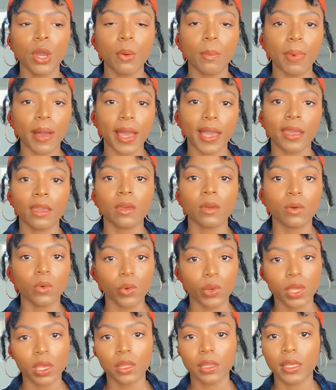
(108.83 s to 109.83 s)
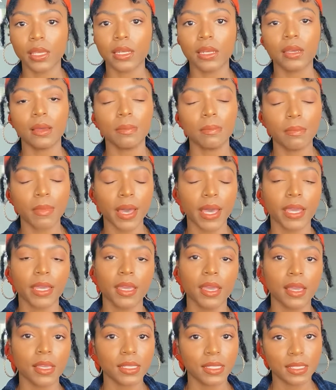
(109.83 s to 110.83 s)
by oiling
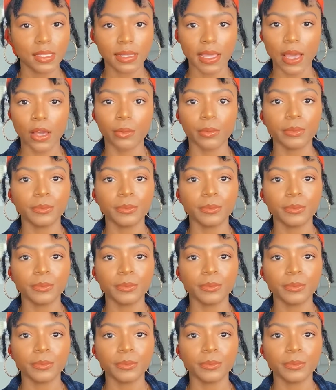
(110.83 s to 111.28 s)
my scalp.